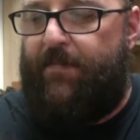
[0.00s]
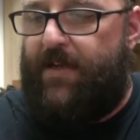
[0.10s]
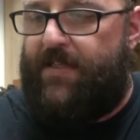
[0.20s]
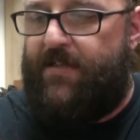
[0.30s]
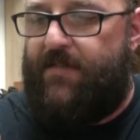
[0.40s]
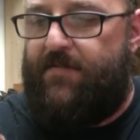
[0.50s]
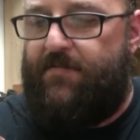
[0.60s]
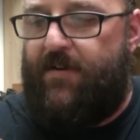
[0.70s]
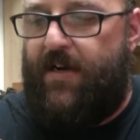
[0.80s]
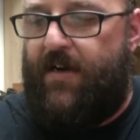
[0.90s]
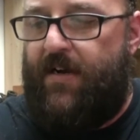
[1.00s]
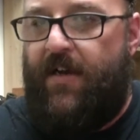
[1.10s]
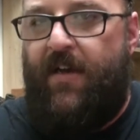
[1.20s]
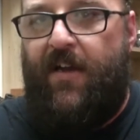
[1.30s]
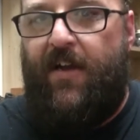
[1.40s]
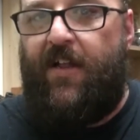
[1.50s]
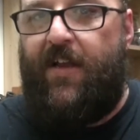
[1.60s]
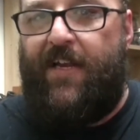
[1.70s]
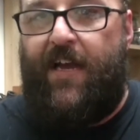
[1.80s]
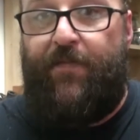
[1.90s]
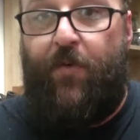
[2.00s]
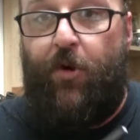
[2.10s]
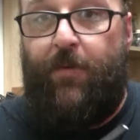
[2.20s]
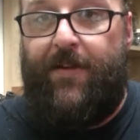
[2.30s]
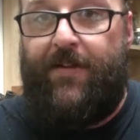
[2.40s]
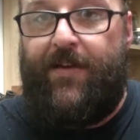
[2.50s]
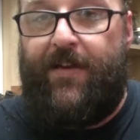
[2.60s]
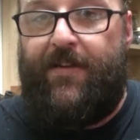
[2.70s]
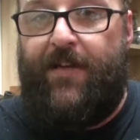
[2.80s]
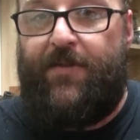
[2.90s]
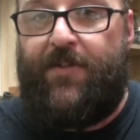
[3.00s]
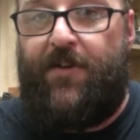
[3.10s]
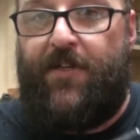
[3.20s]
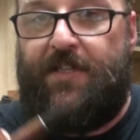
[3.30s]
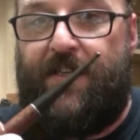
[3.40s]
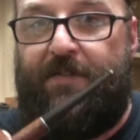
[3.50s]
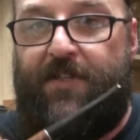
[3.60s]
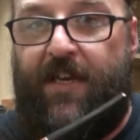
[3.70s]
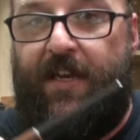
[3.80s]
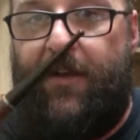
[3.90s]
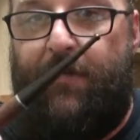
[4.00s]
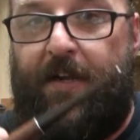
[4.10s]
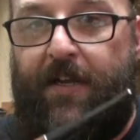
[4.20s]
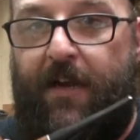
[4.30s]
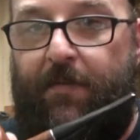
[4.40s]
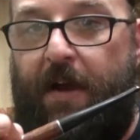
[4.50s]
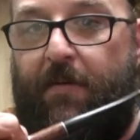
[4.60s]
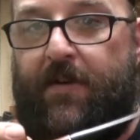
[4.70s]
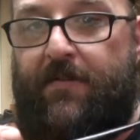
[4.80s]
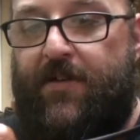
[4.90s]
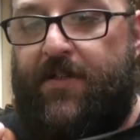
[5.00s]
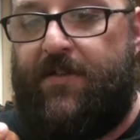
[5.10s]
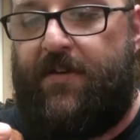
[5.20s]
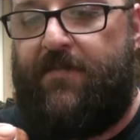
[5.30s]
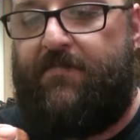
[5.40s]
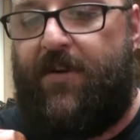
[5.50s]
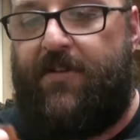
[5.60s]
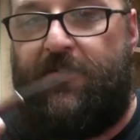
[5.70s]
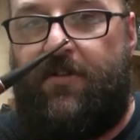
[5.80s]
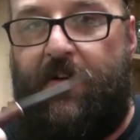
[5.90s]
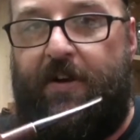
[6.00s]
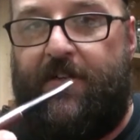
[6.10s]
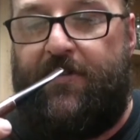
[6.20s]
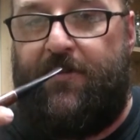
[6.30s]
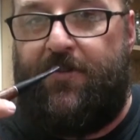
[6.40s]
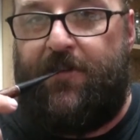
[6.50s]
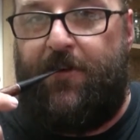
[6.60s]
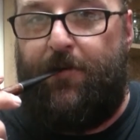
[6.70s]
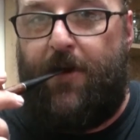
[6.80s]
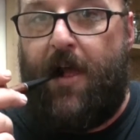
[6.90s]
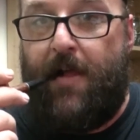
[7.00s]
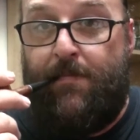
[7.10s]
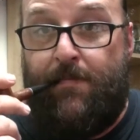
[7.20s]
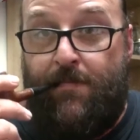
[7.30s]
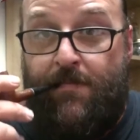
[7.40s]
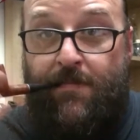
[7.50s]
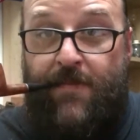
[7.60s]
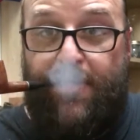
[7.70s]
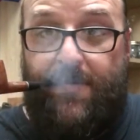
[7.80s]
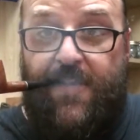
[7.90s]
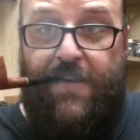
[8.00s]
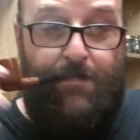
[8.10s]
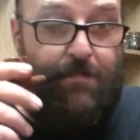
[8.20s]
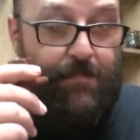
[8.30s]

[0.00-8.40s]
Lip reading: me to clean up for him, and he was nice enough to say you better keep that one because I took a liking to it. So yeah.